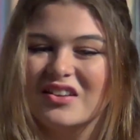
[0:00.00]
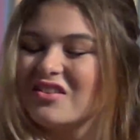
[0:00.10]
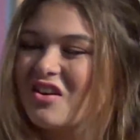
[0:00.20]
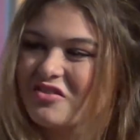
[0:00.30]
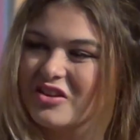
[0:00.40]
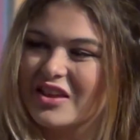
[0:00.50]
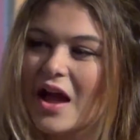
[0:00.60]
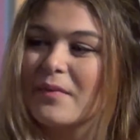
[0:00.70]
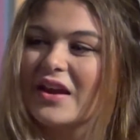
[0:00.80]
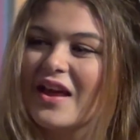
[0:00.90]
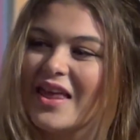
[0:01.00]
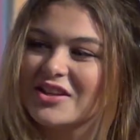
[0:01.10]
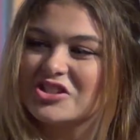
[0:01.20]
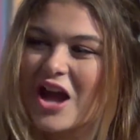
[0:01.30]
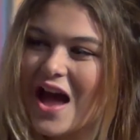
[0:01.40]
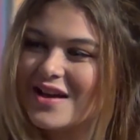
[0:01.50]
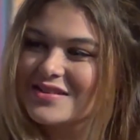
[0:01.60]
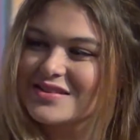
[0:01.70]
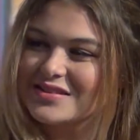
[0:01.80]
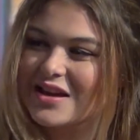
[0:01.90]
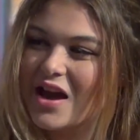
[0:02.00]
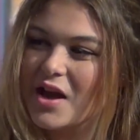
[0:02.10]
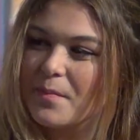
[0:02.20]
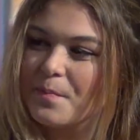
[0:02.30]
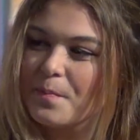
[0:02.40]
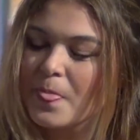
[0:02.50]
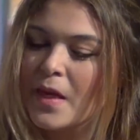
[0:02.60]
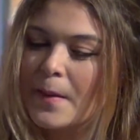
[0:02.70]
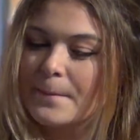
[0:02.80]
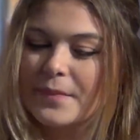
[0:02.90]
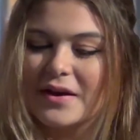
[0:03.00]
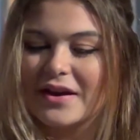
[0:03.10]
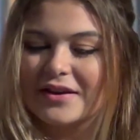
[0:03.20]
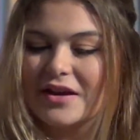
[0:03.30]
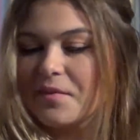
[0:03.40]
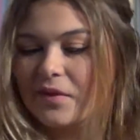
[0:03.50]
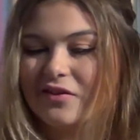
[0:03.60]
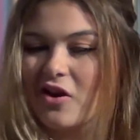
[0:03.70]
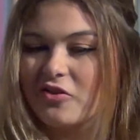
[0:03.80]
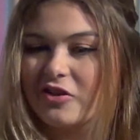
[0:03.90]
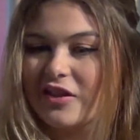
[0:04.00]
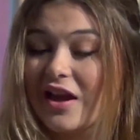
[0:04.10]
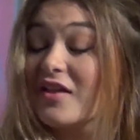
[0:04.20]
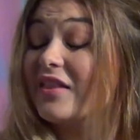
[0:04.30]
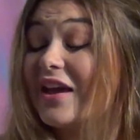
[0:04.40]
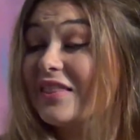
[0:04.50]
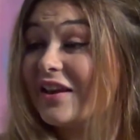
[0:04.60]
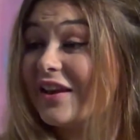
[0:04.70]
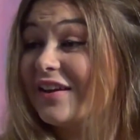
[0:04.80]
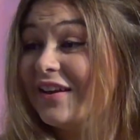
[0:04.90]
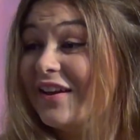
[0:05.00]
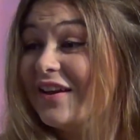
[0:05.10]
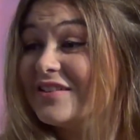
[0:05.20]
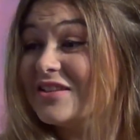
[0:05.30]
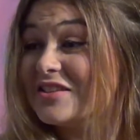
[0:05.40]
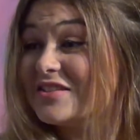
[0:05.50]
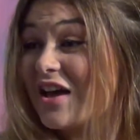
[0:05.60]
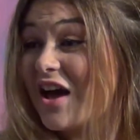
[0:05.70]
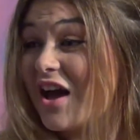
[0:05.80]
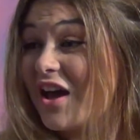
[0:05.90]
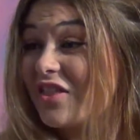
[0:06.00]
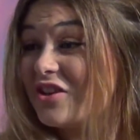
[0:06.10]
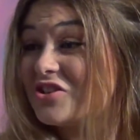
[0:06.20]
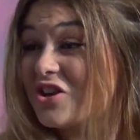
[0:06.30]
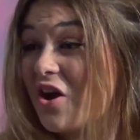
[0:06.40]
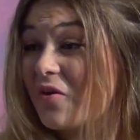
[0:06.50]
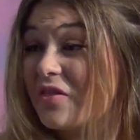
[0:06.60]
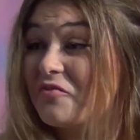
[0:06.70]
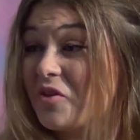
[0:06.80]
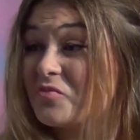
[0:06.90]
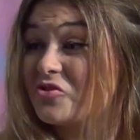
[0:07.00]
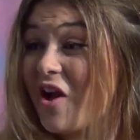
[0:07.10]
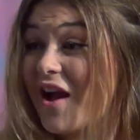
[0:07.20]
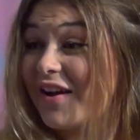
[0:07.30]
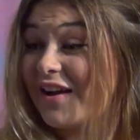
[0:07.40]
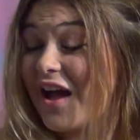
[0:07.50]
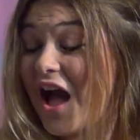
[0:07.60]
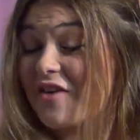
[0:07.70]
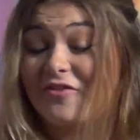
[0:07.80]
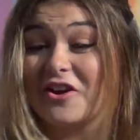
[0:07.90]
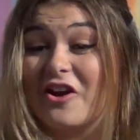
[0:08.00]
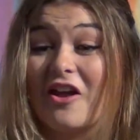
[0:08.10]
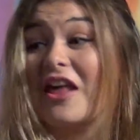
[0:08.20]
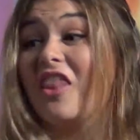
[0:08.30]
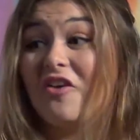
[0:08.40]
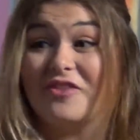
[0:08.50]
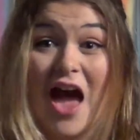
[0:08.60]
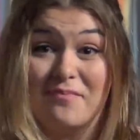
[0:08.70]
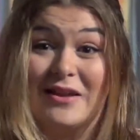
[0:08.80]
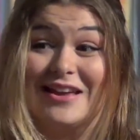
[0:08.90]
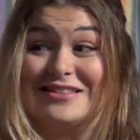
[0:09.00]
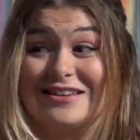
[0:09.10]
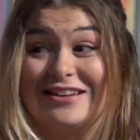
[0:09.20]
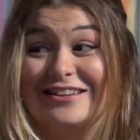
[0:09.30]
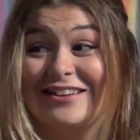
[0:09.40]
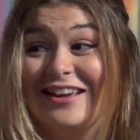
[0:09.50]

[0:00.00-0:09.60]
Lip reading: Not really. I mean, I like jazz type, but I mean, not really. Lately, since this show and then from Shrek, I figured out I love tap dancing.